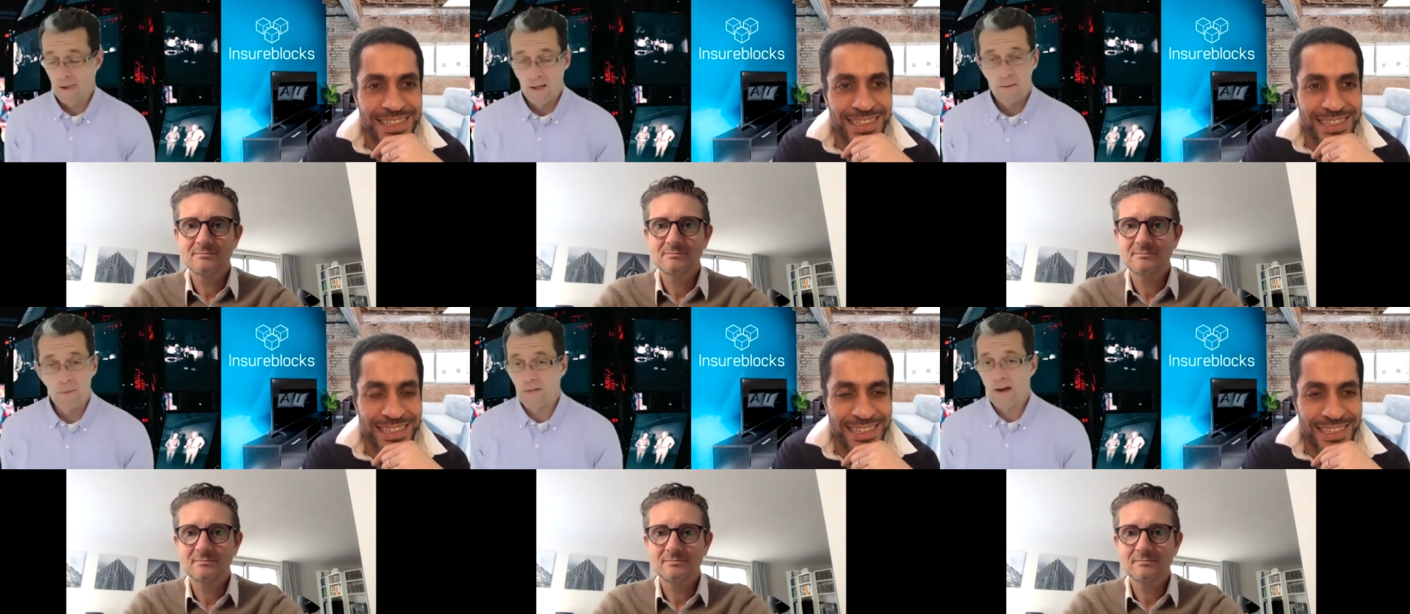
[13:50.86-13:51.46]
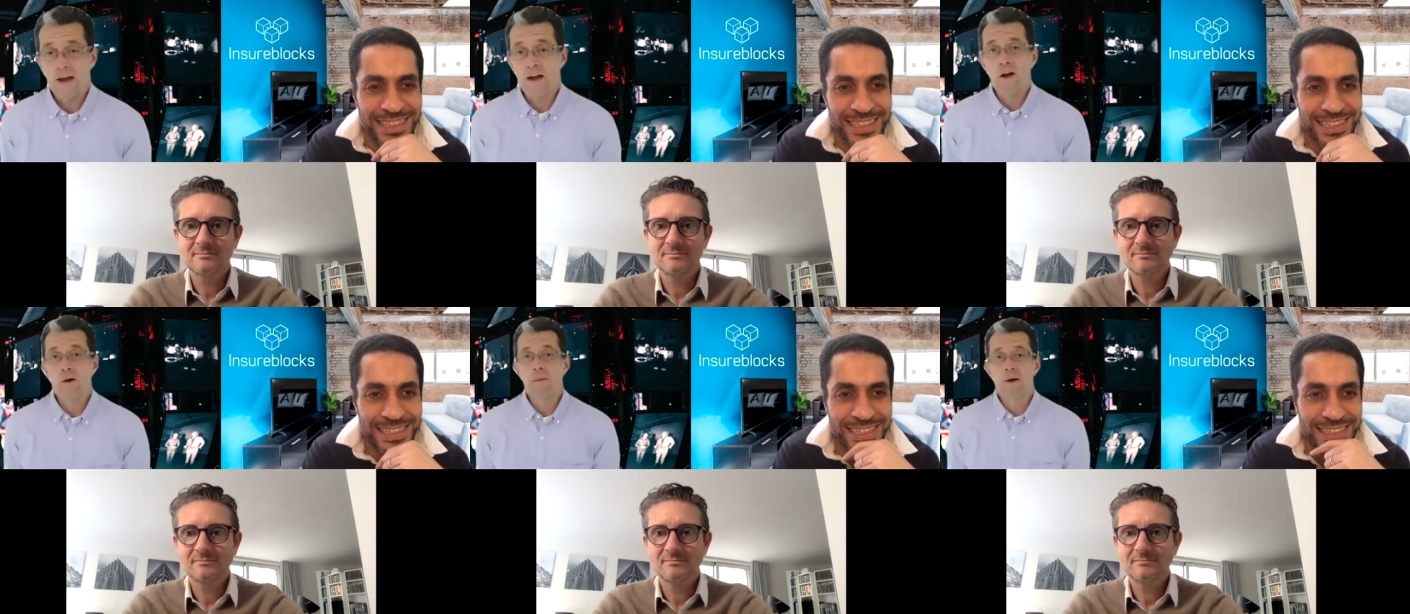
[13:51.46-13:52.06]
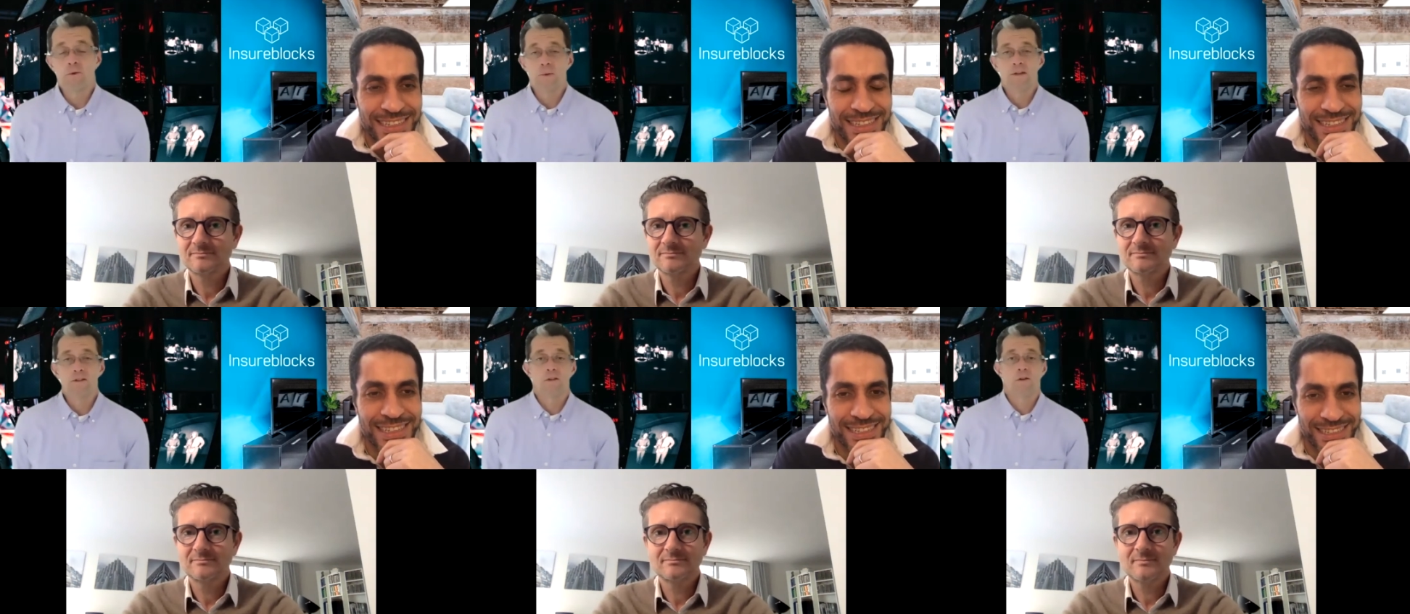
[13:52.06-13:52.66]
Speaker 1: be that at home, elsewhere. So
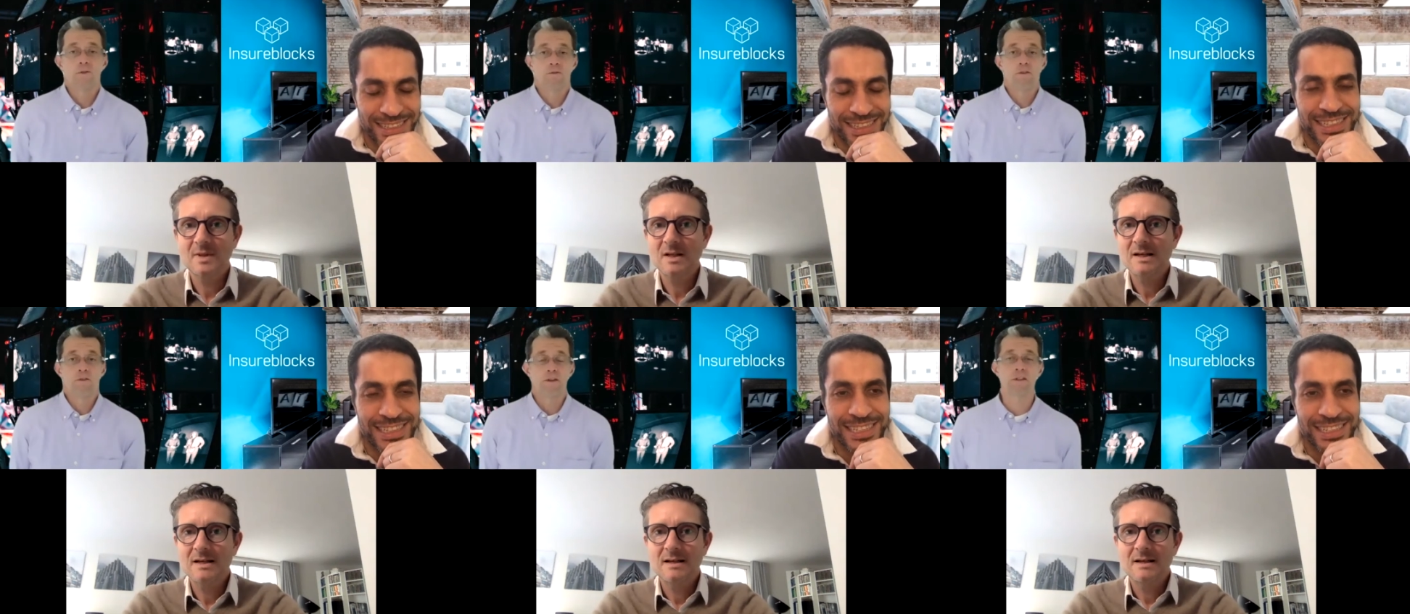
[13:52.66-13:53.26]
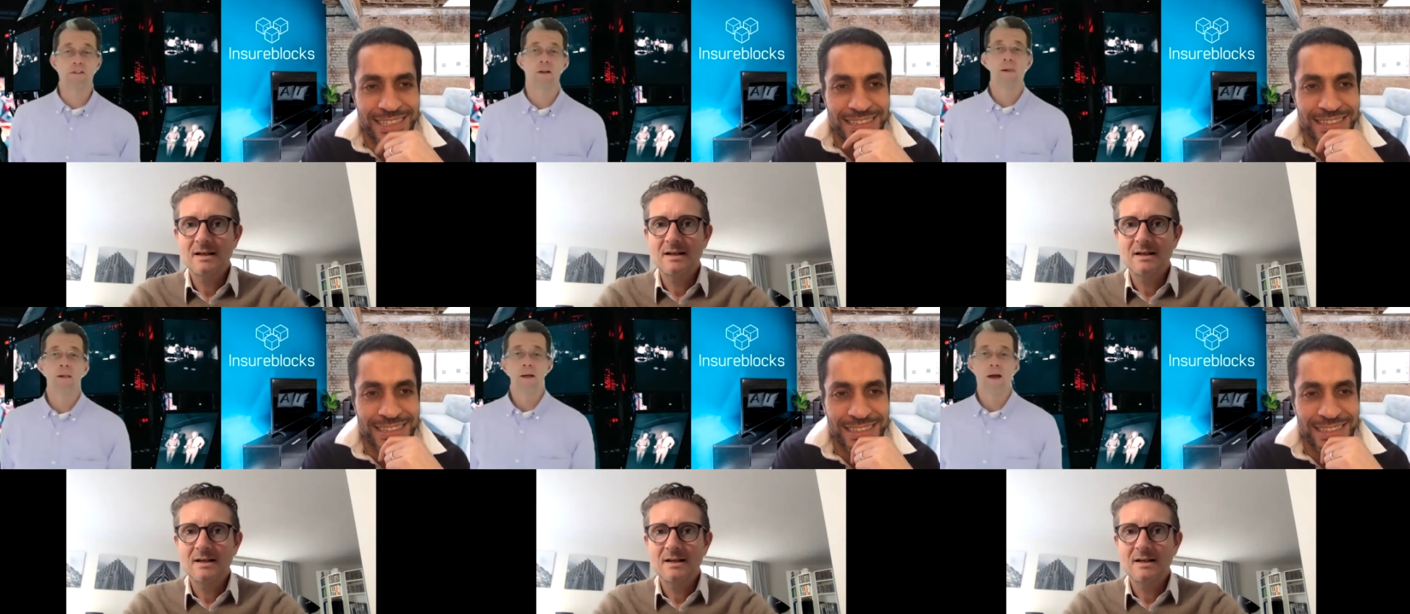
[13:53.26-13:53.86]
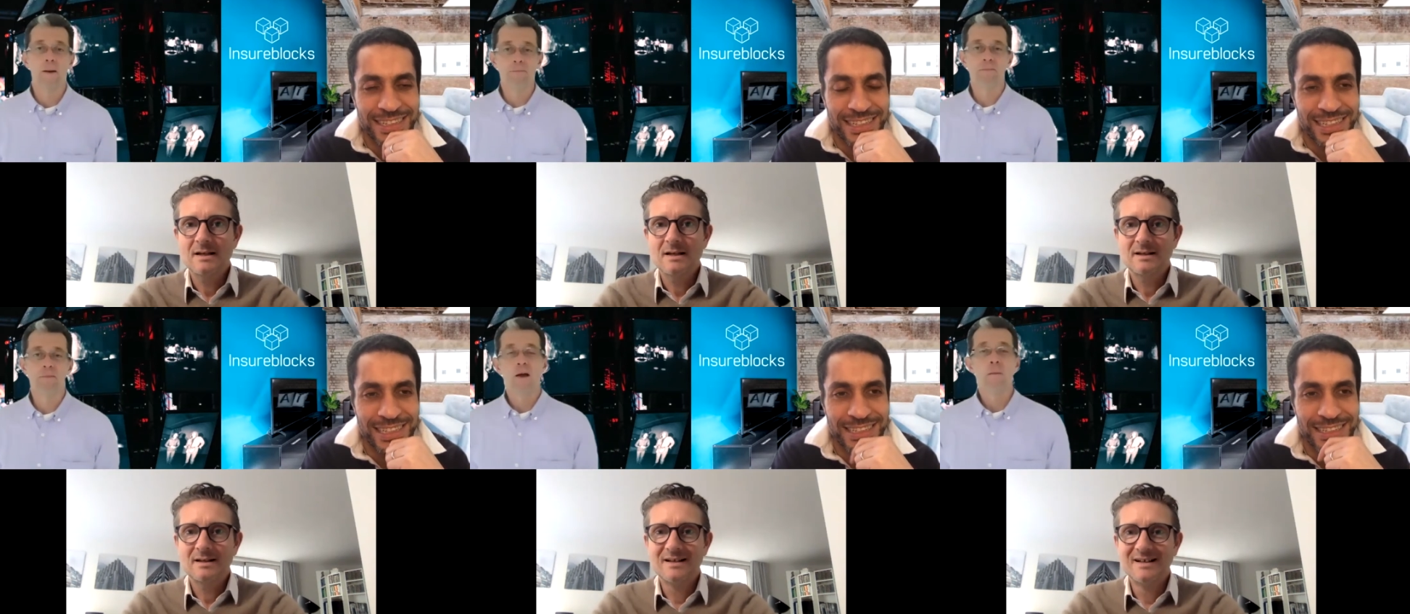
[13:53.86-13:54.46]
there are lots of other things. Um,
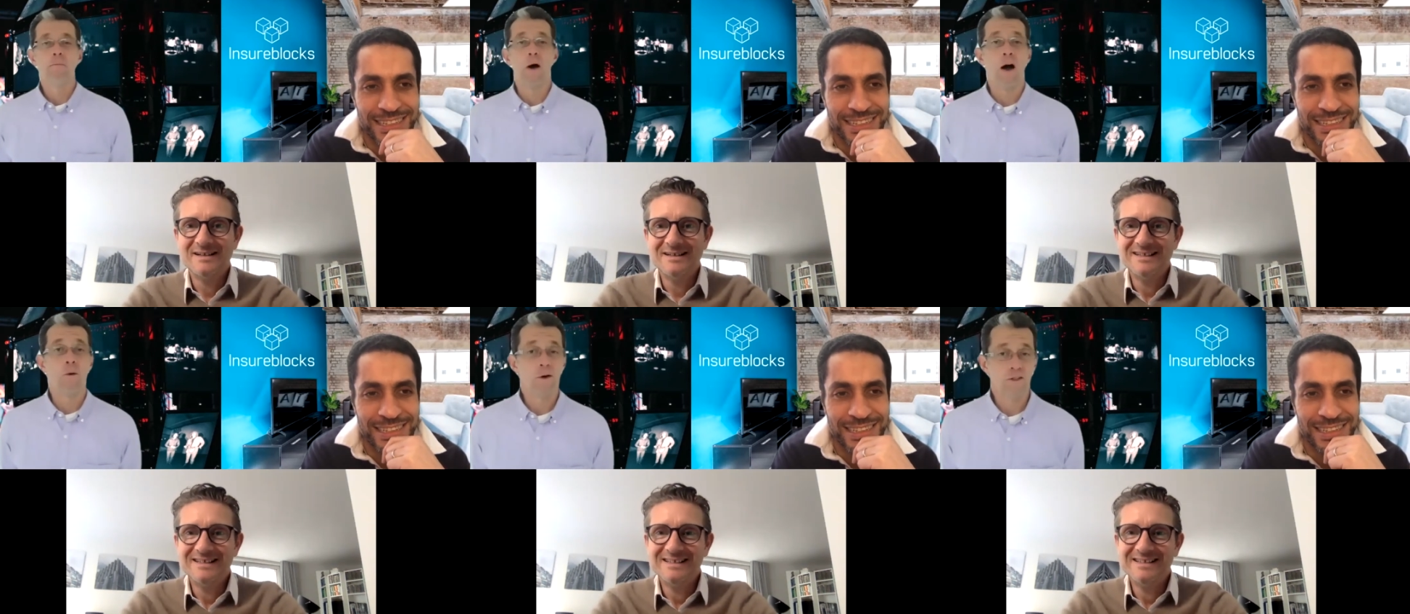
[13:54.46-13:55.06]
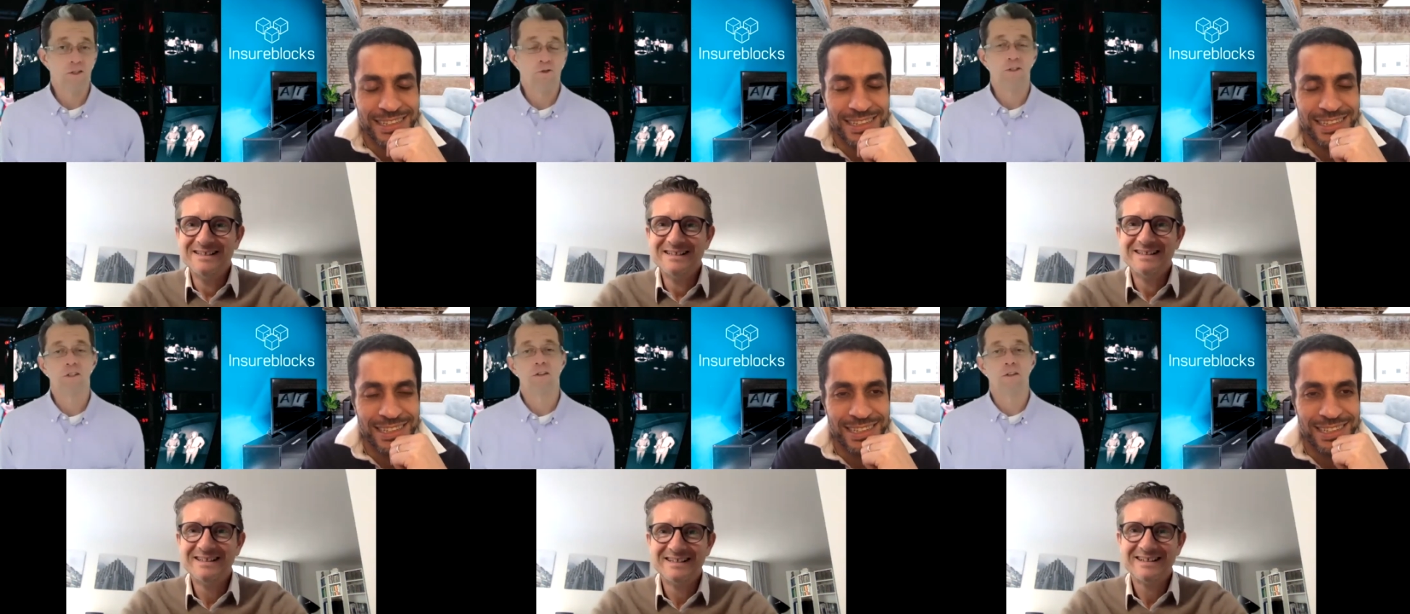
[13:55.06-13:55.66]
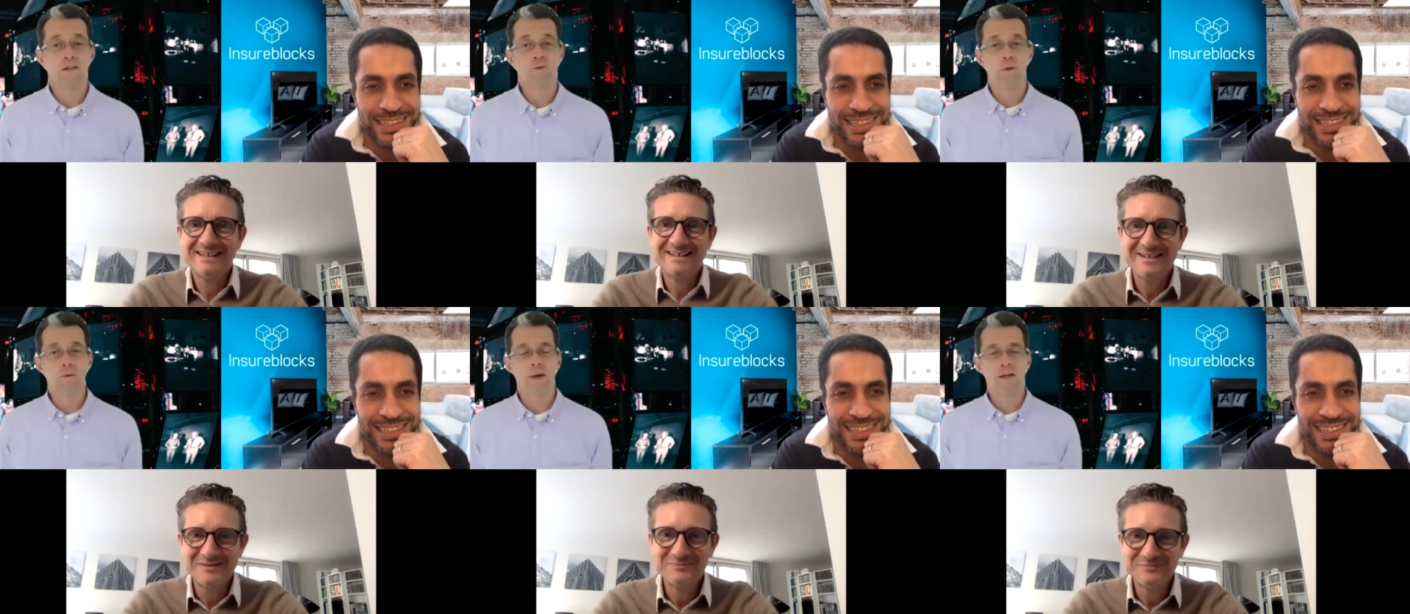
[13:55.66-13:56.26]
but I was interested that that's what you
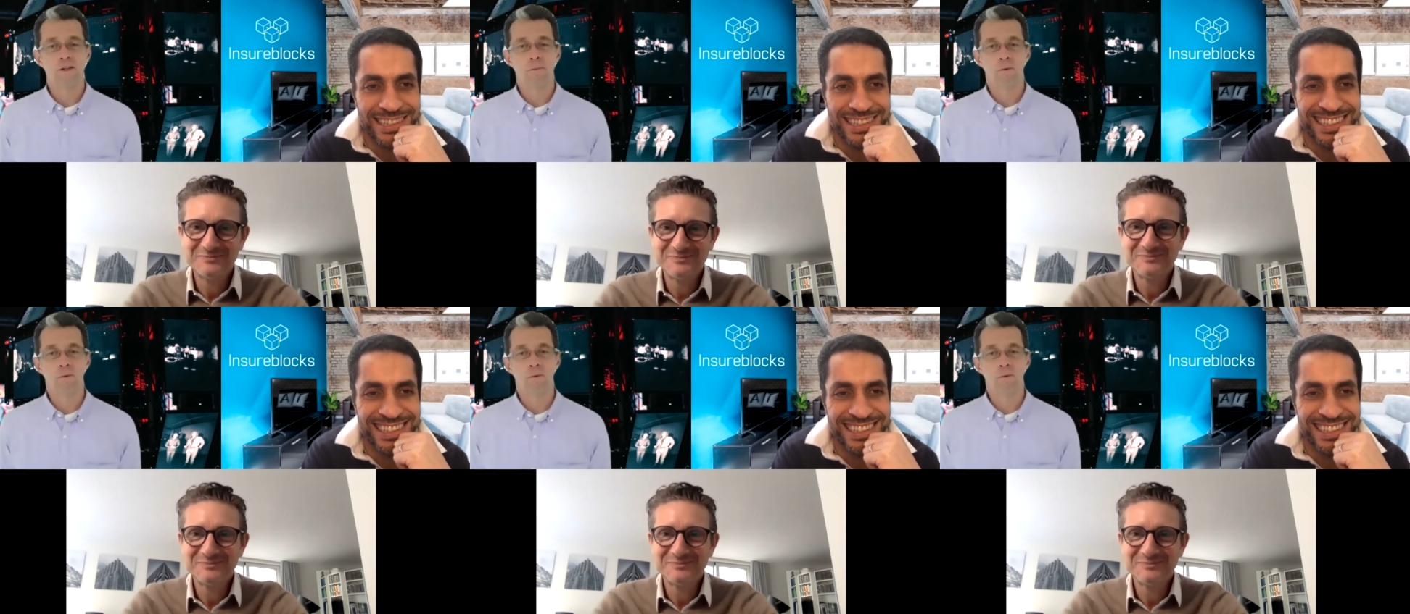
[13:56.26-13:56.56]
picked up on